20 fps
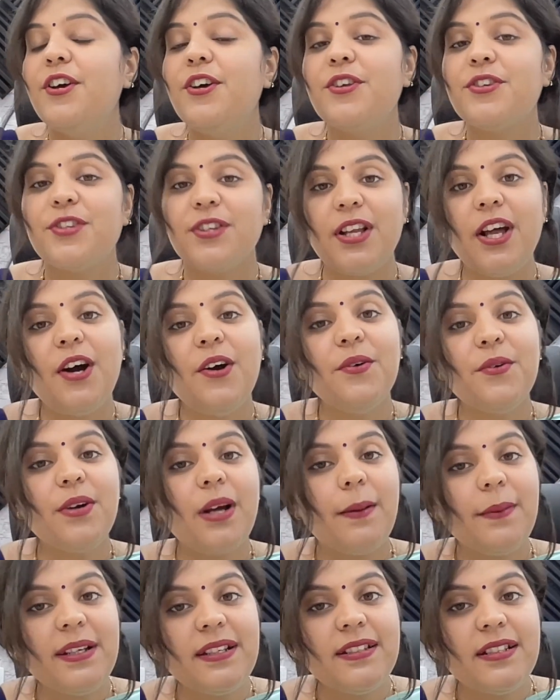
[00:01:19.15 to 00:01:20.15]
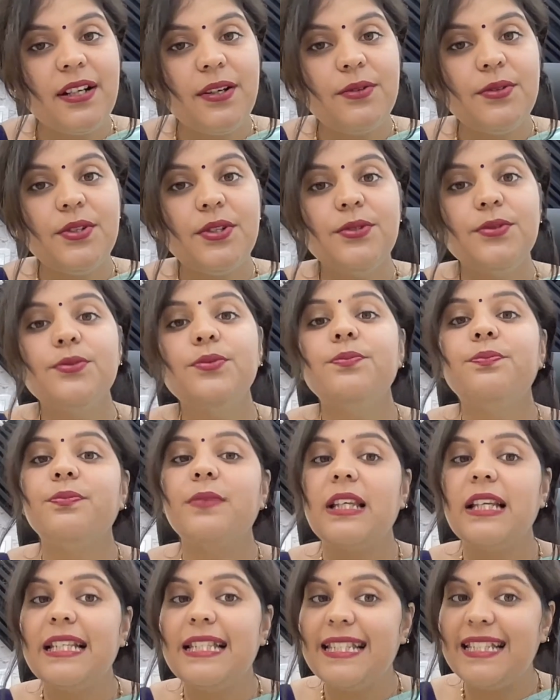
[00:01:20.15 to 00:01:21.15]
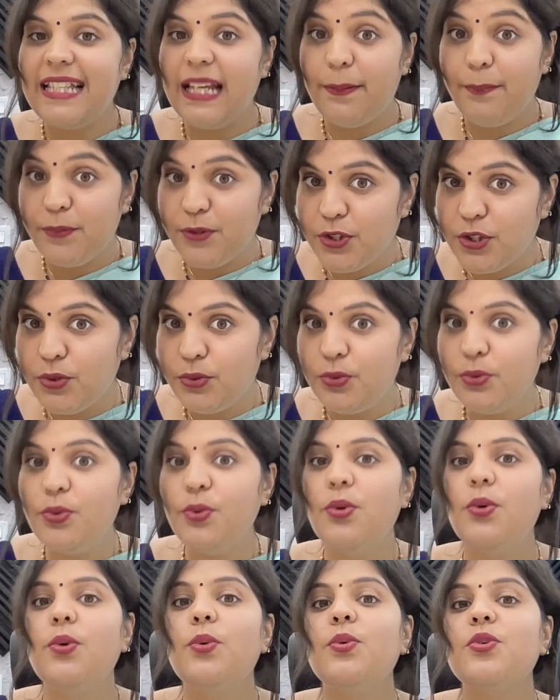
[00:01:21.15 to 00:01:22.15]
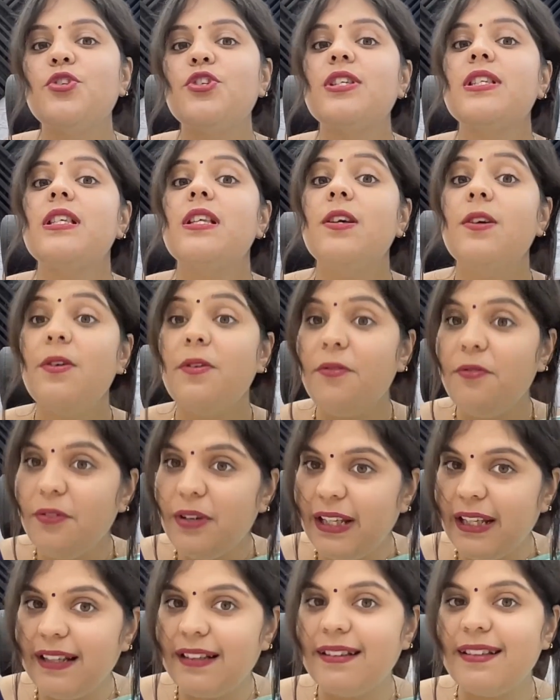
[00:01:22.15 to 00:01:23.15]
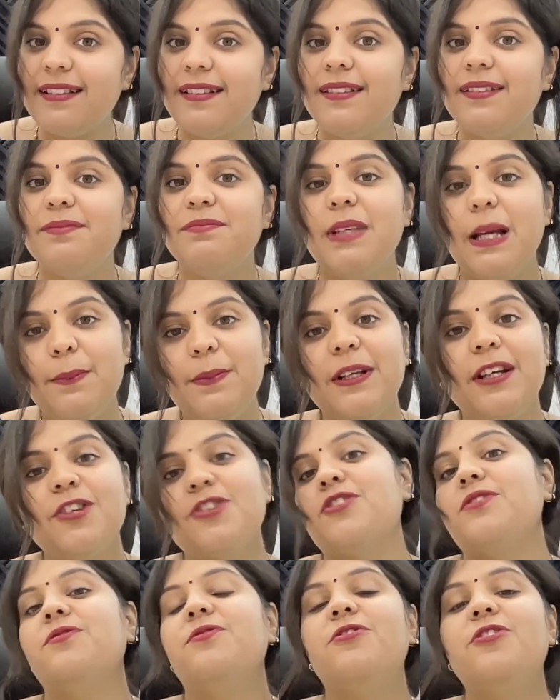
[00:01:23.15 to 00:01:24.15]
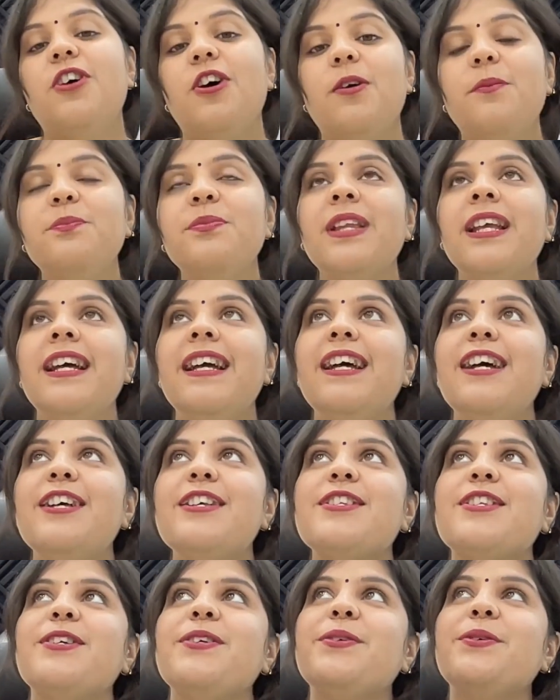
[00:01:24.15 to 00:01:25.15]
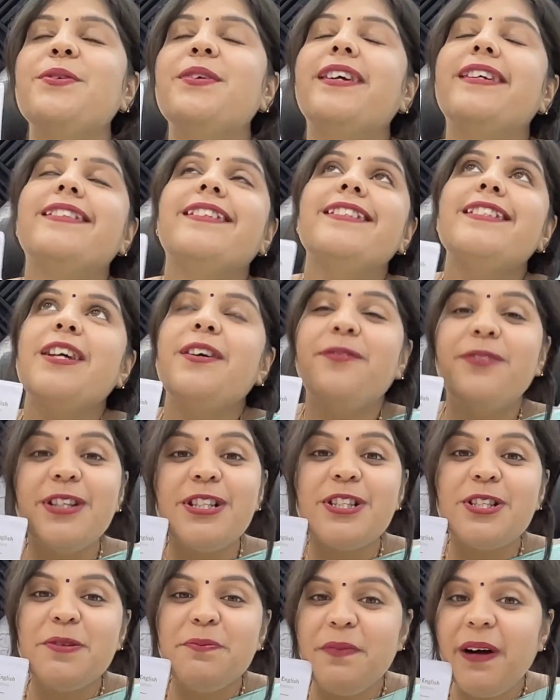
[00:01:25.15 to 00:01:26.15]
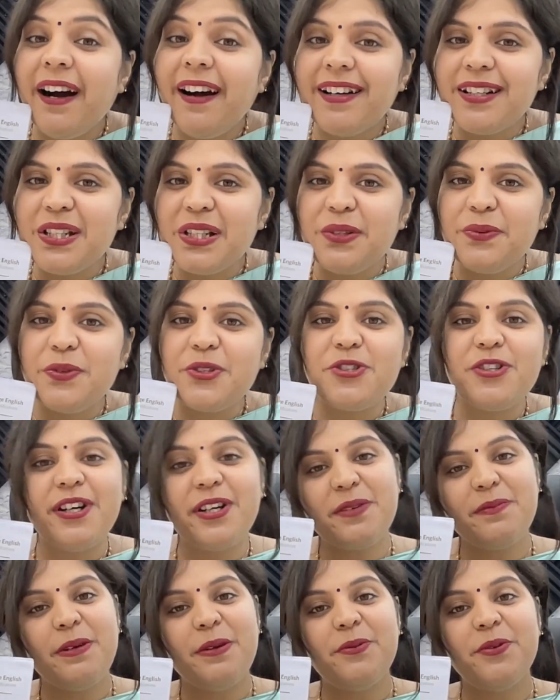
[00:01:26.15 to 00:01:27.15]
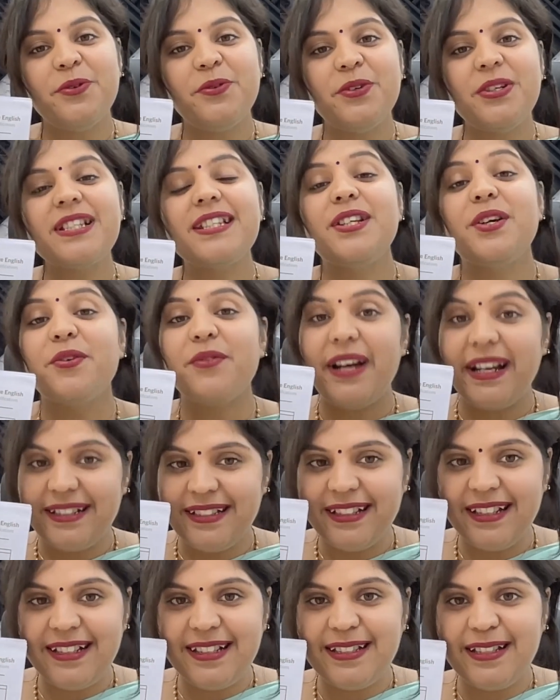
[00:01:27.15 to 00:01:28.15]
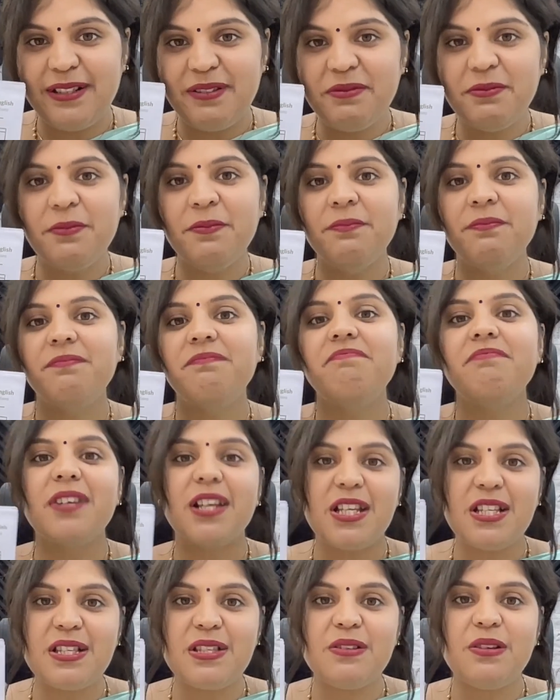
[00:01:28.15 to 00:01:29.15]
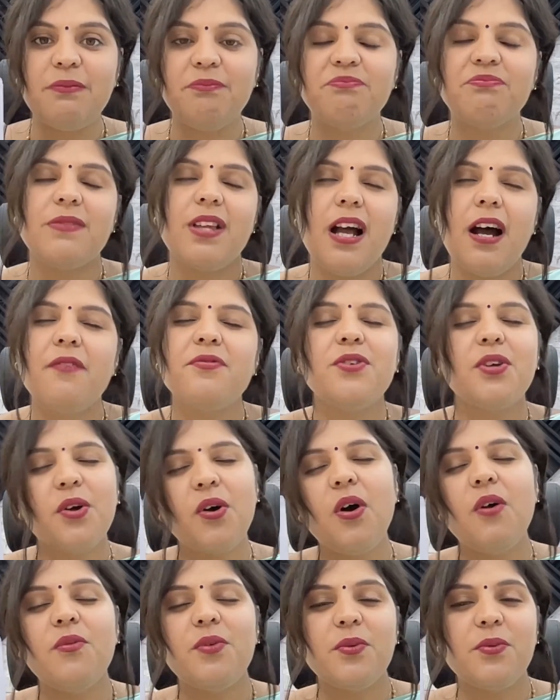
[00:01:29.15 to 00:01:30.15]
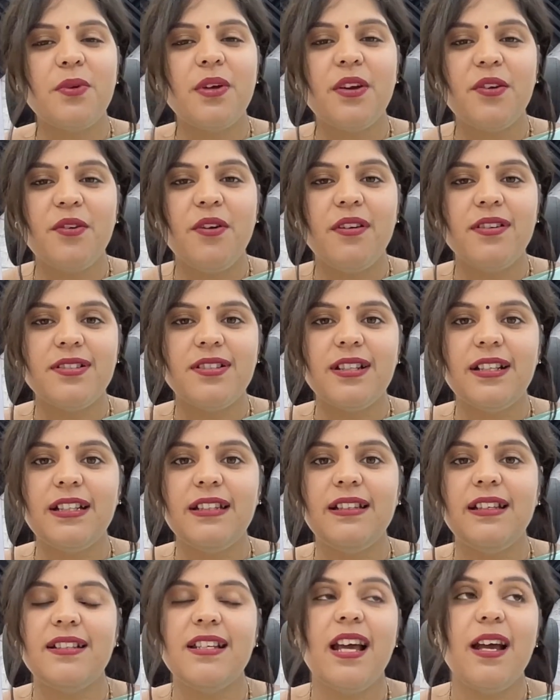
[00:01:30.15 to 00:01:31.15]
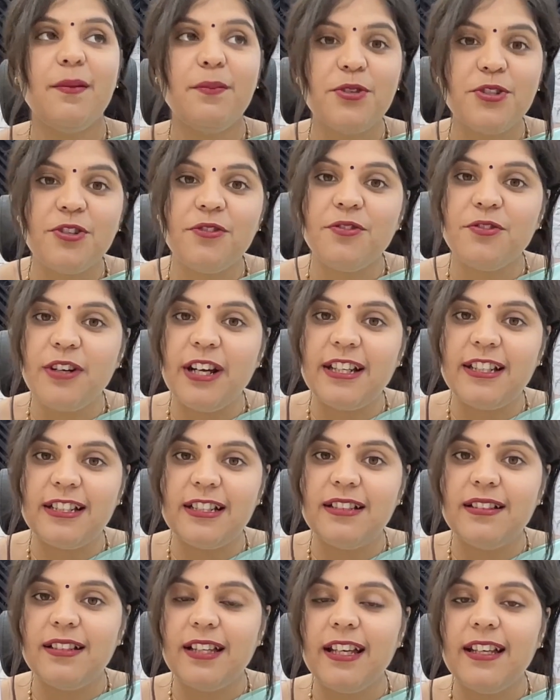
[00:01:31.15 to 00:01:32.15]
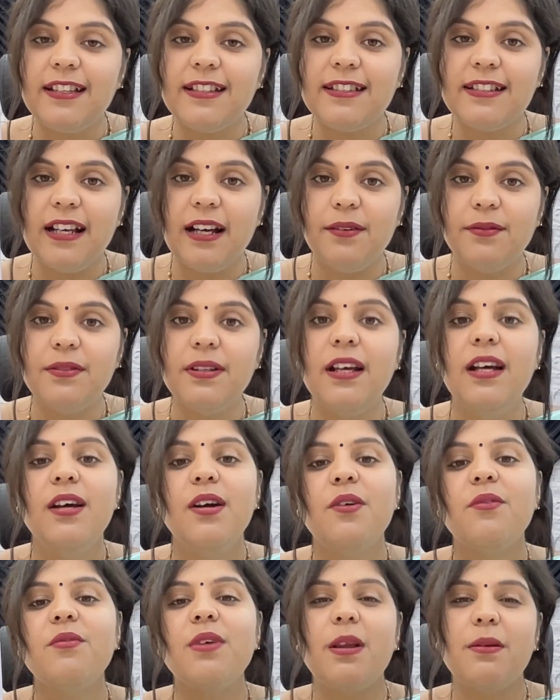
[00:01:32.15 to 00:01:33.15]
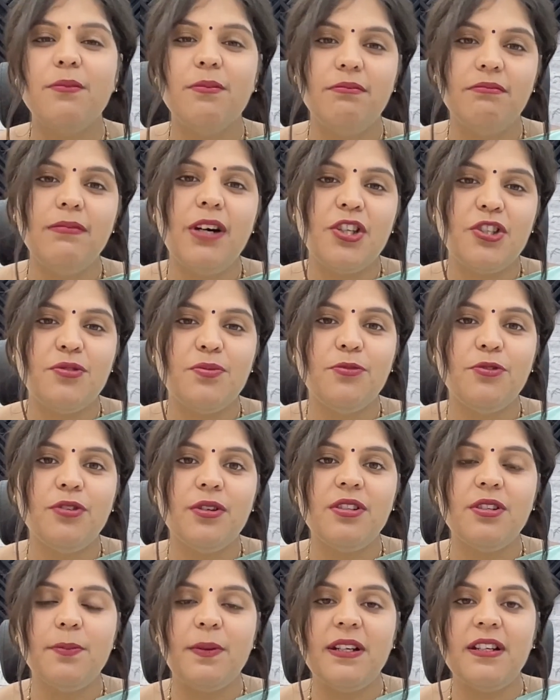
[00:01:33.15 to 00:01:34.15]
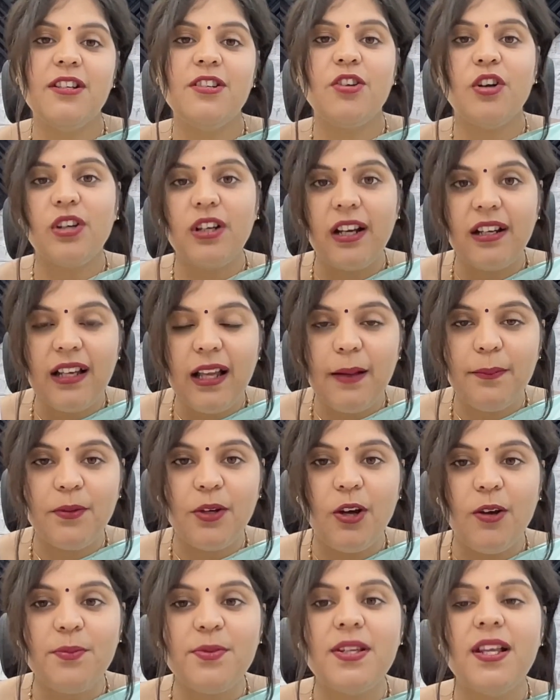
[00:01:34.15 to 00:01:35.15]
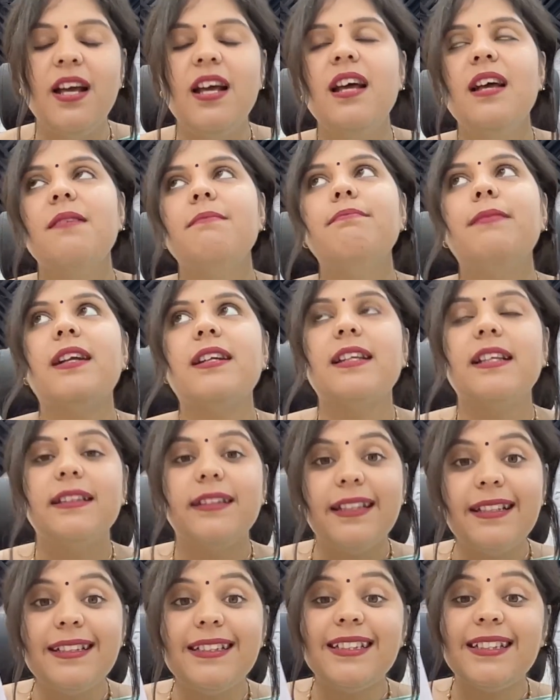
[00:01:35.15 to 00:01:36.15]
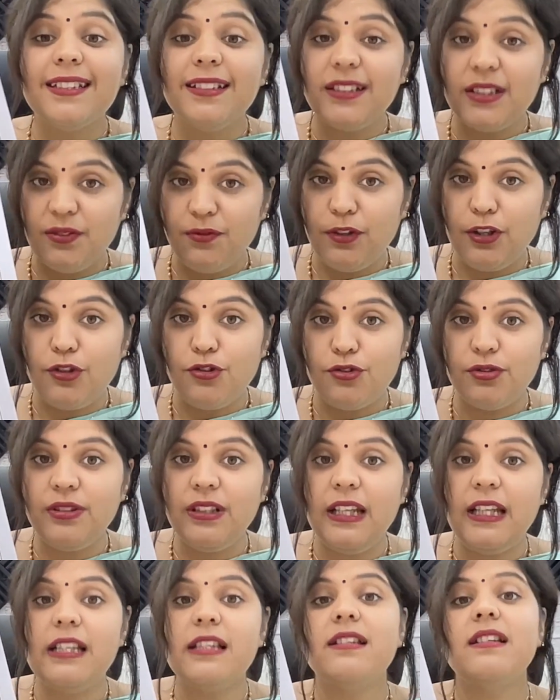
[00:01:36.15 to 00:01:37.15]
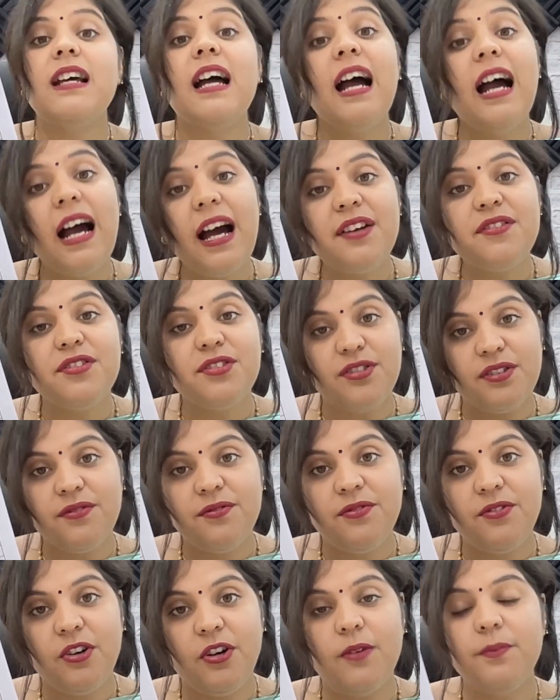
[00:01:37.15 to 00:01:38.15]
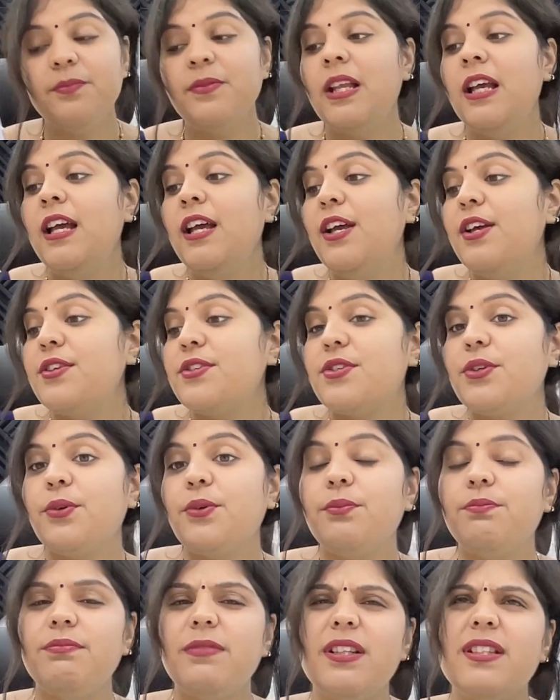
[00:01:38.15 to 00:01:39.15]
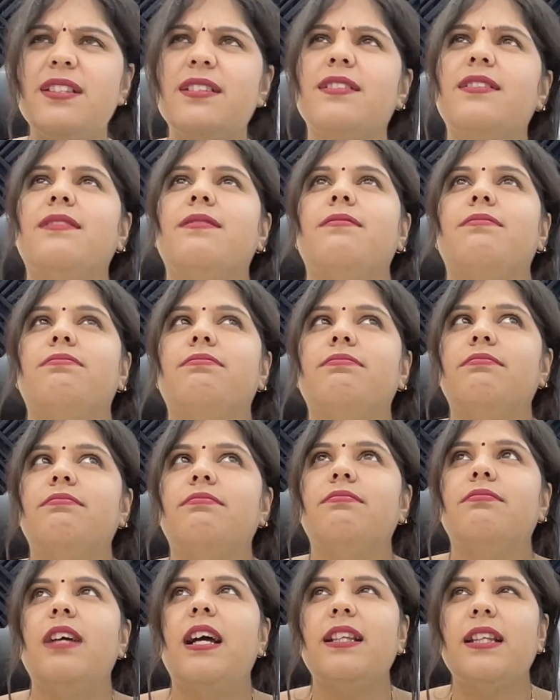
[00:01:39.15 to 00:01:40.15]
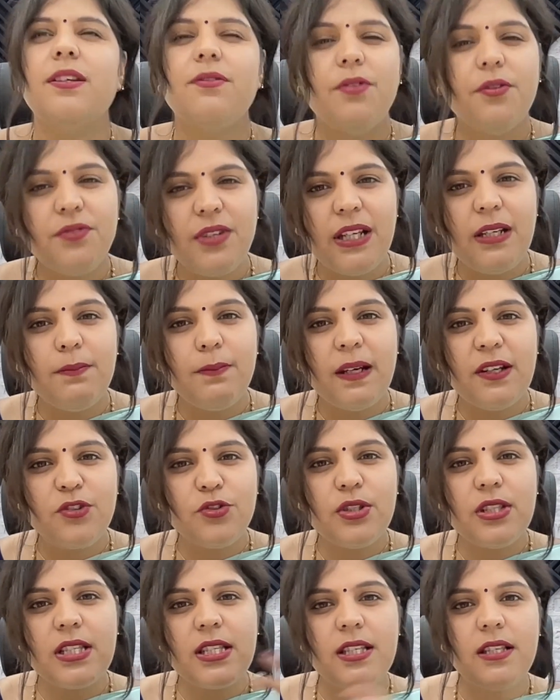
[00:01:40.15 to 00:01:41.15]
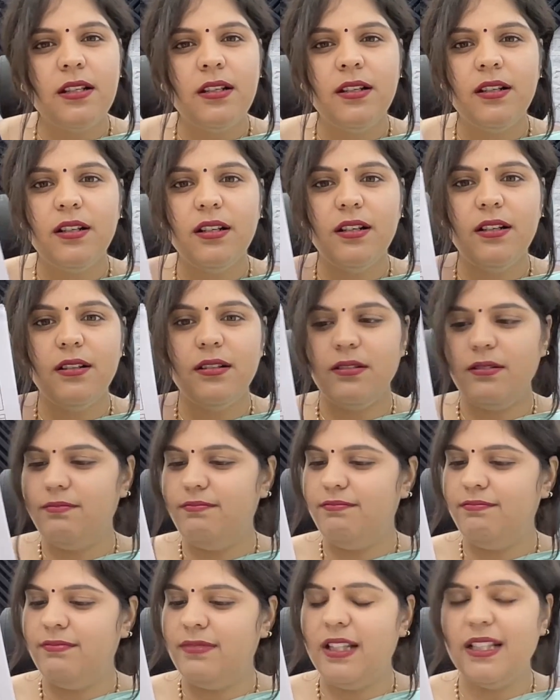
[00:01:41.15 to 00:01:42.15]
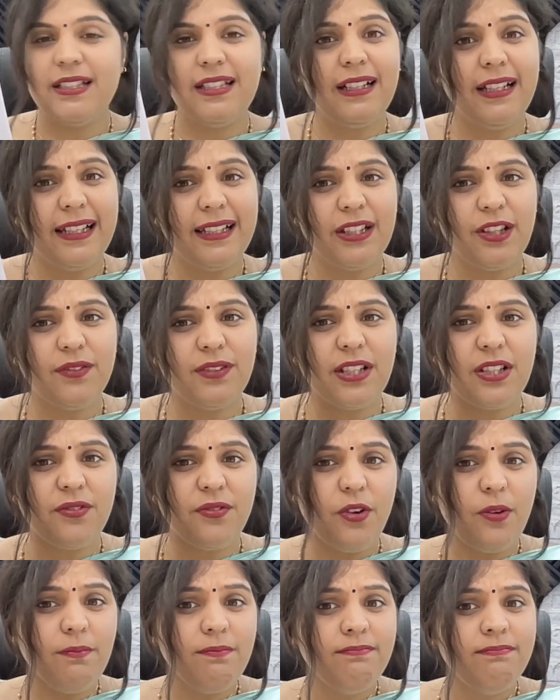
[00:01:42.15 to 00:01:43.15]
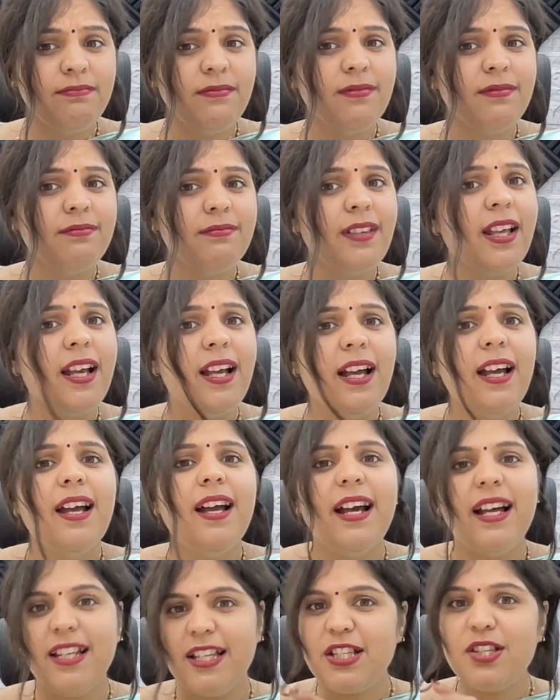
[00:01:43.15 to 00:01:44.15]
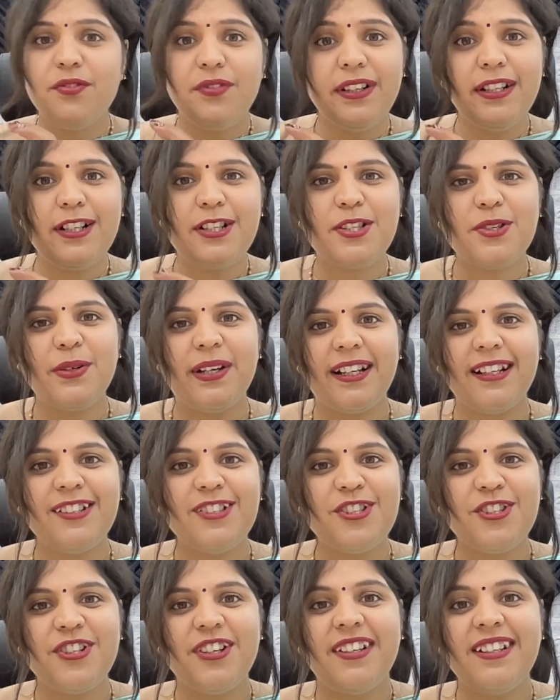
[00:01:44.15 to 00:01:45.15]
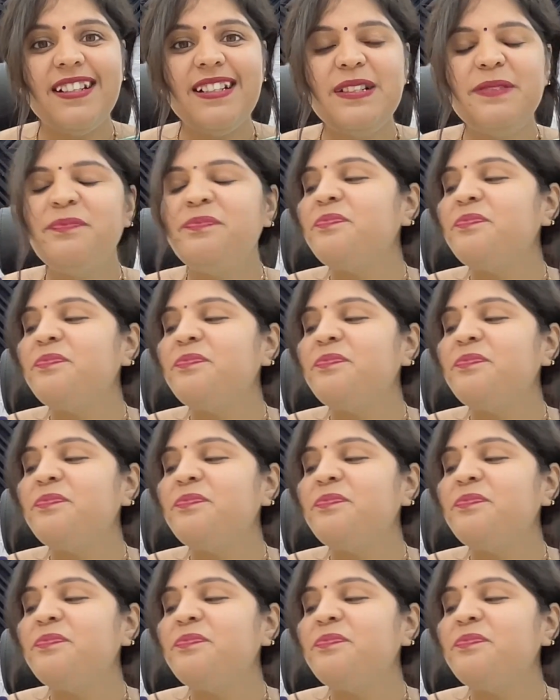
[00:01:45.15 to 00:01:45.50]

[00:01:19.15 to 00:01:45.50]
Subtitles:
So now coming down to step 2, which is filling the application form. So the toughest part, which I remember, was writing it down, because after COVID we are not in the habit of writing things down. We are much more dependent on our laptops, but this certification needs a handwritten form. So it's, I think, 15 pages is the length of this form, and it's filled, so I can share it.